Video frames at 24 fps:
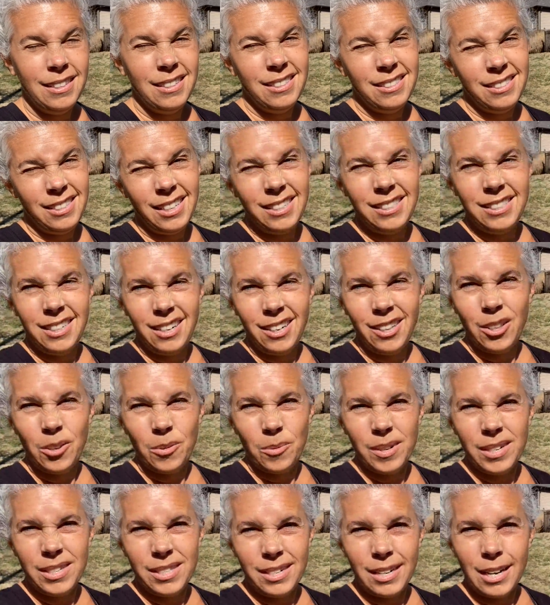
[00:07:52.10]
So that's another
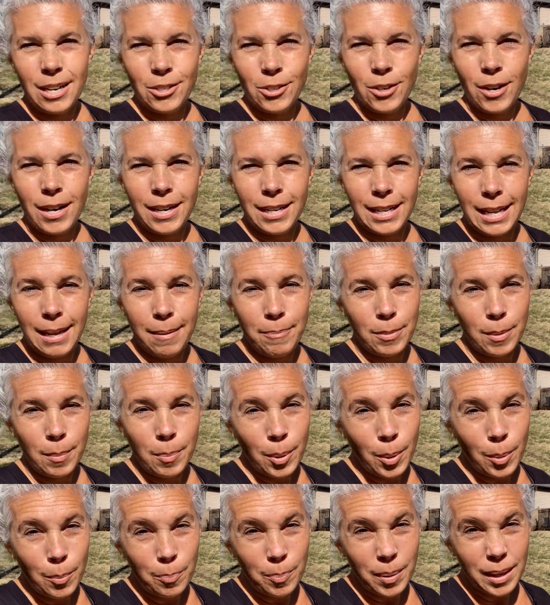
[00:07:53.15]
reason I try to keep the
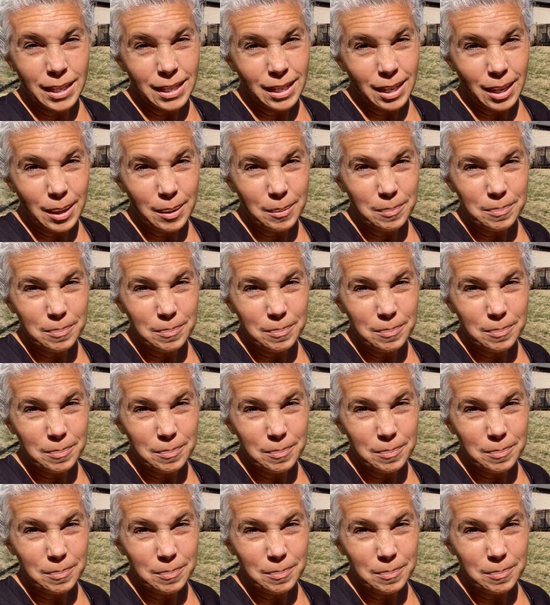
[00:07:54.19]
poop picked up.